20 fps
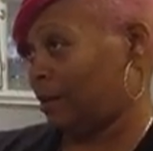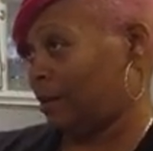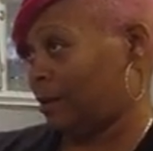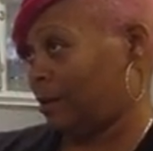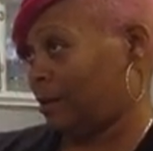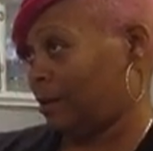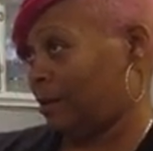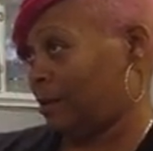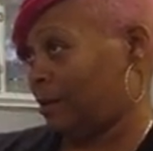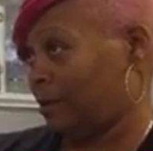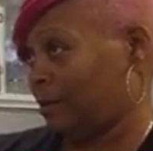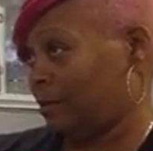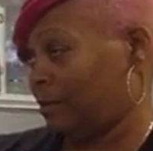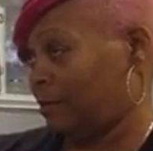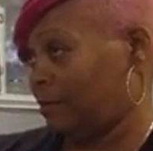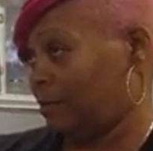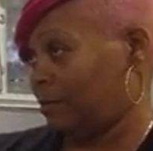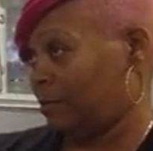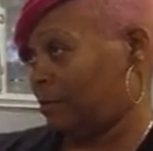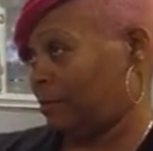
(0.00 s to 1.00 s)

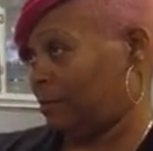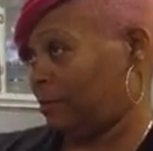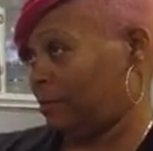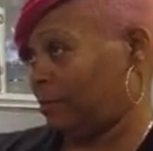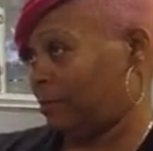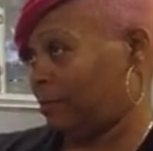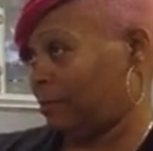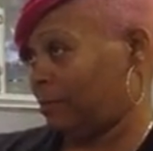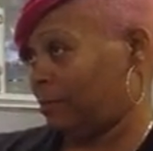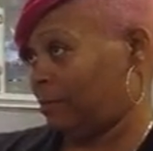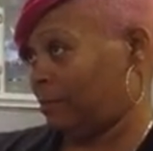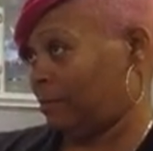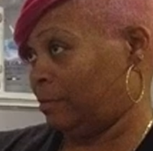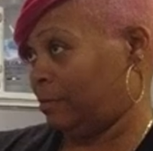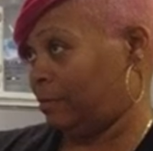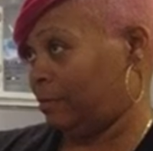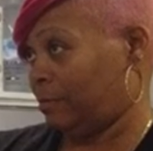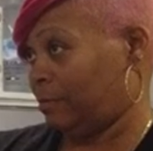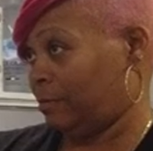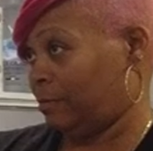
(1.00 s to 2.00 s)

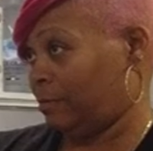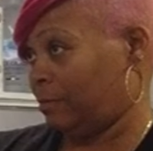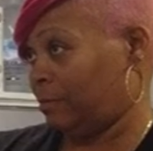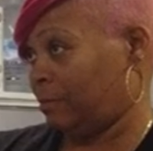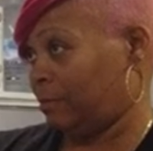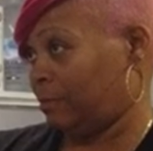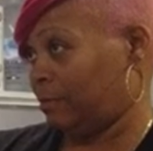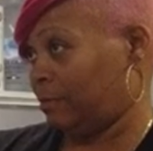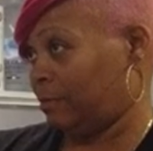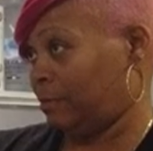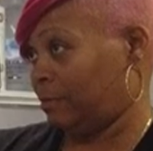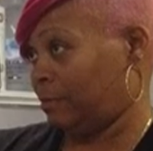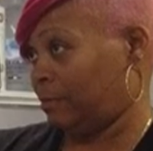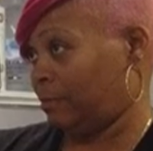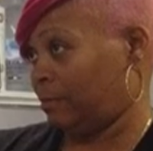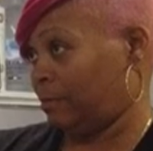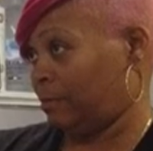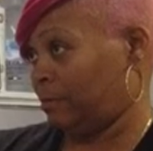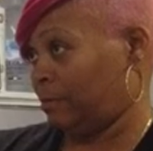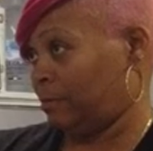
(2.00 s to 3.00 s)

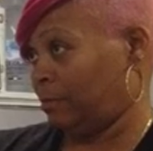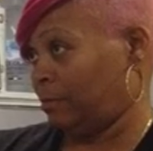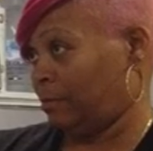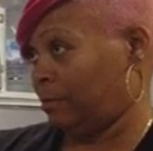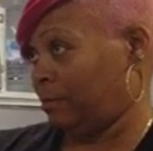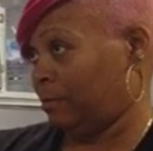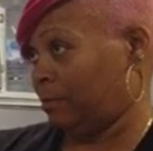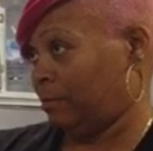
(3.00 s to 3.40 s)
This person isn't speaking.